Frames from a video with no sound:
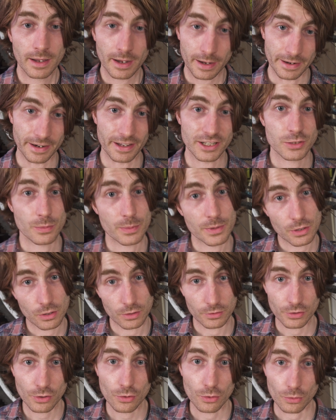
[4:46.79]
And as we
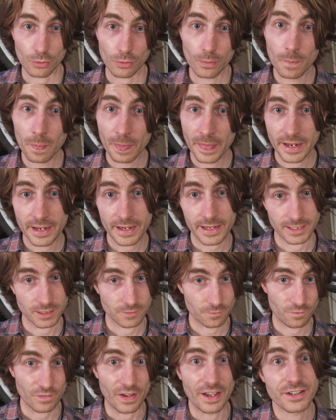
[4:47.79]
all know,
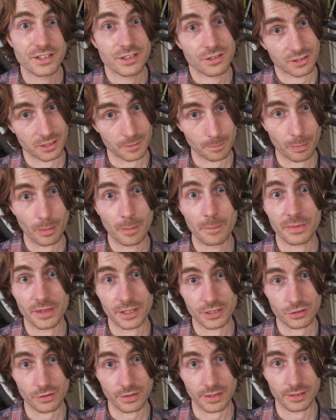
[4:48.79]
it's faster to pump
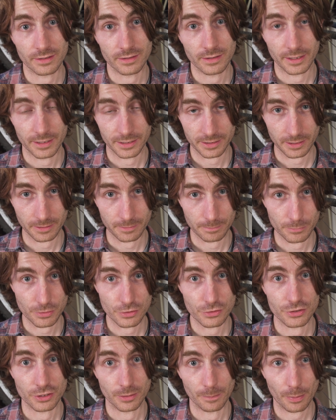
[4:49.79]
the trail and to
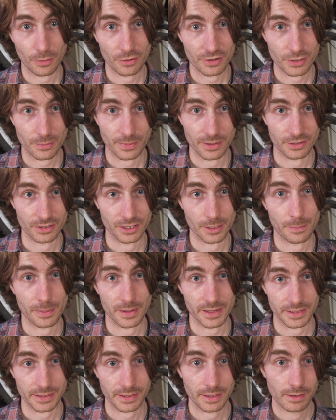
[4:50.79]
use your body weight on the
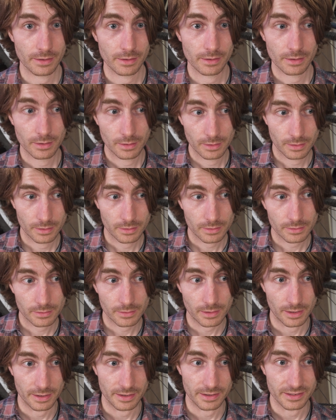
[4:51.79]
bike
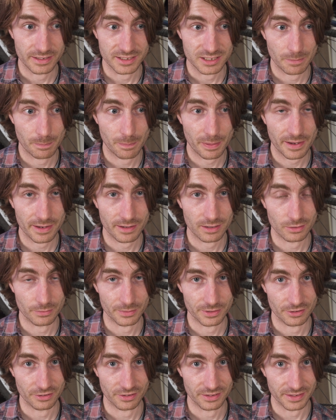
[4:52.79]
than it is to pedal
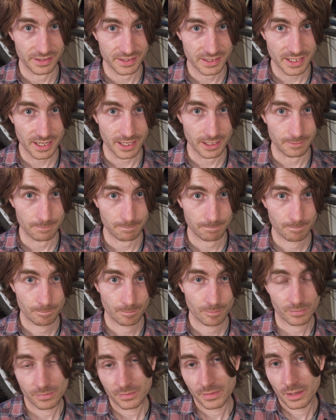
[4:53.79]
when you're on a descent.
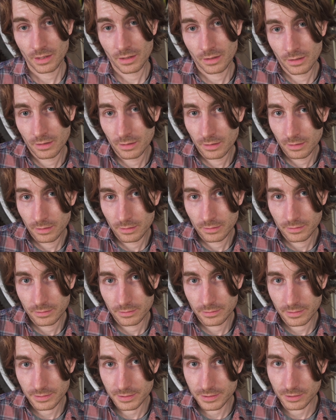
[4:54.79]

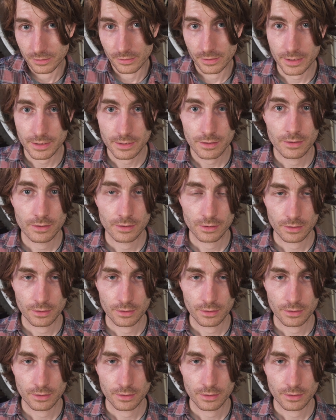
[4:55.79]
Disagree?